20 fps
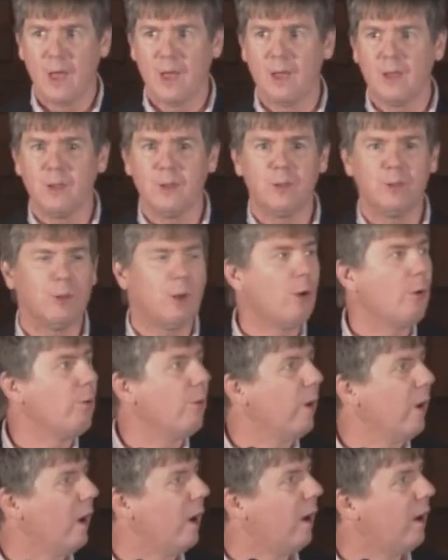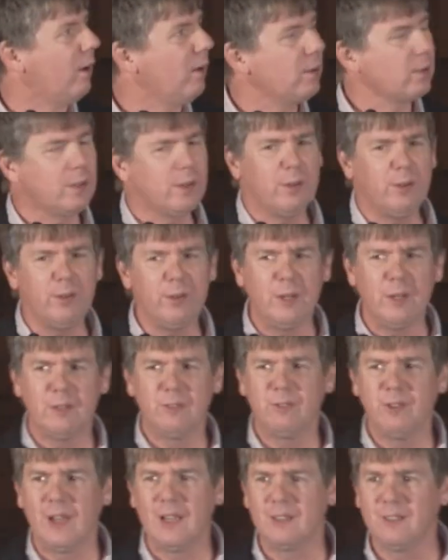So our current
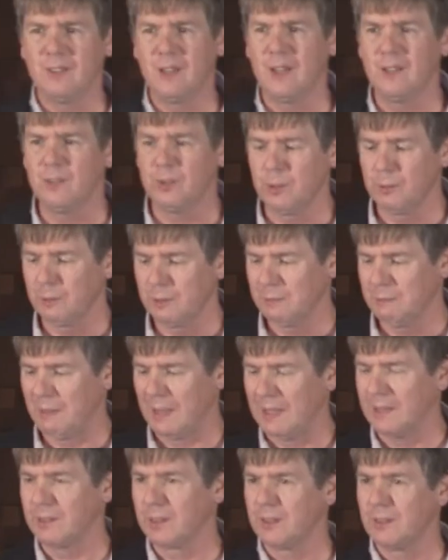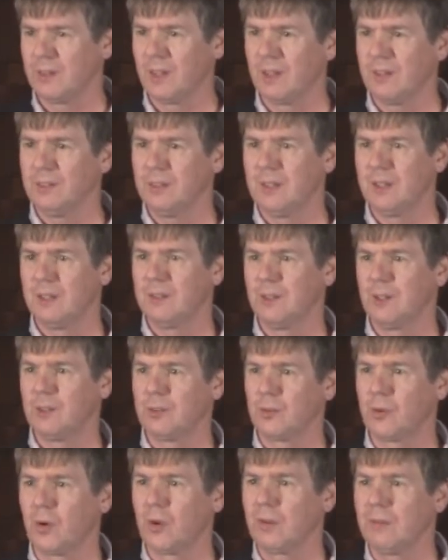fascination with mass extinction is
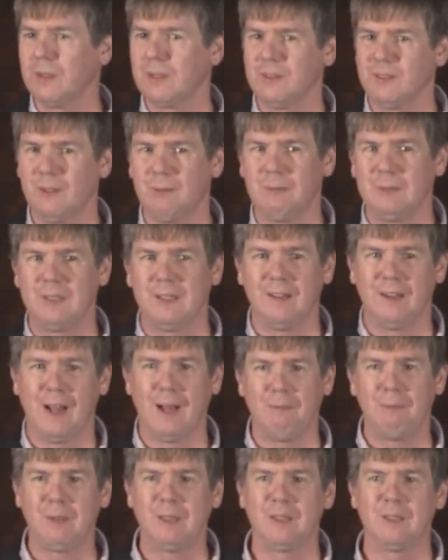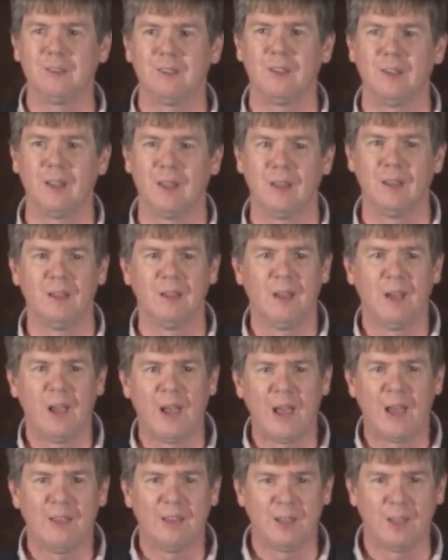historically somewhat anomalous in
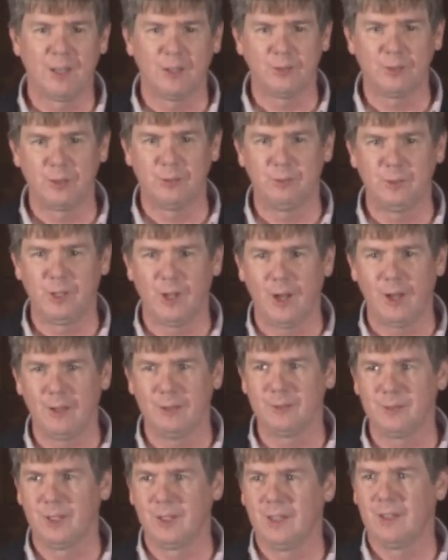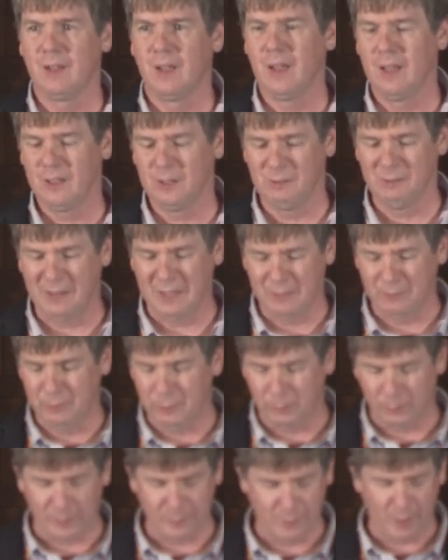the history of geology. As many of
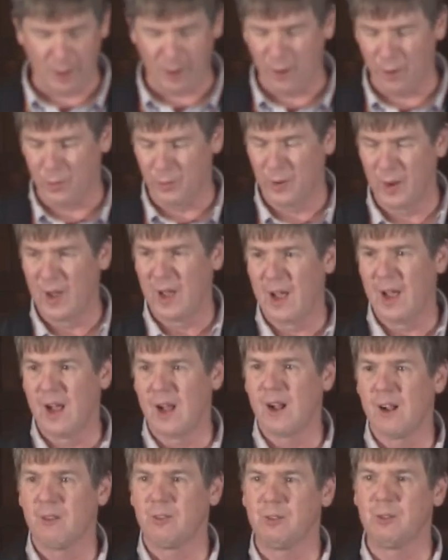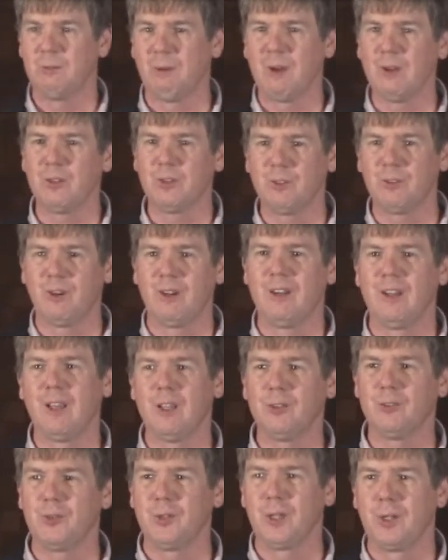you will know, for most of our
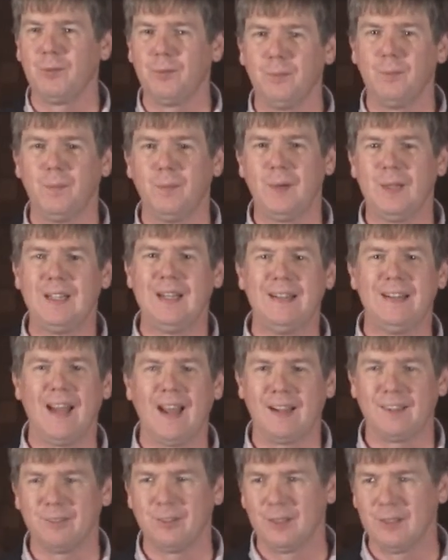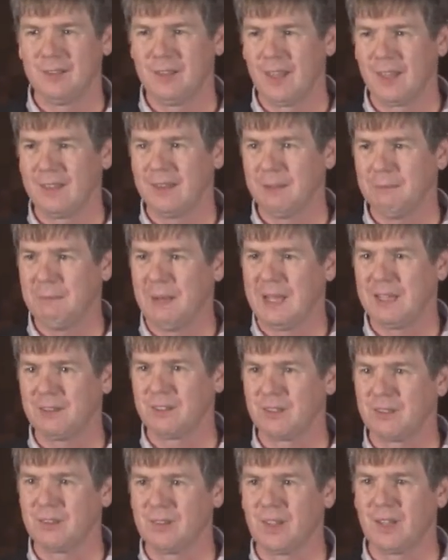history, we didn't actually think that mass
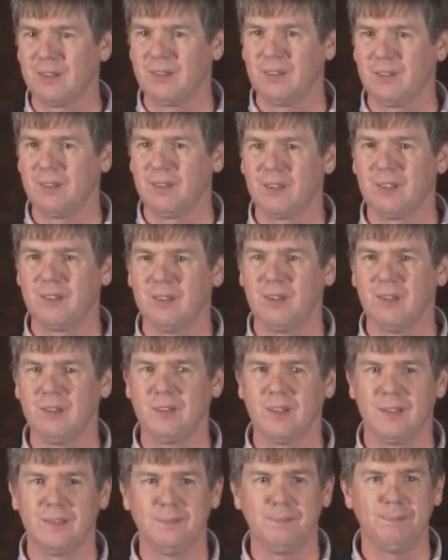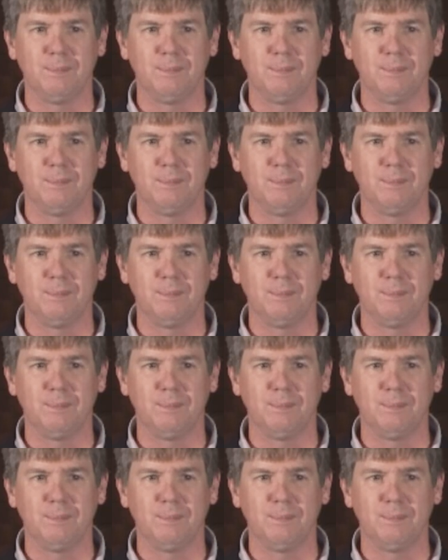extinctions existed.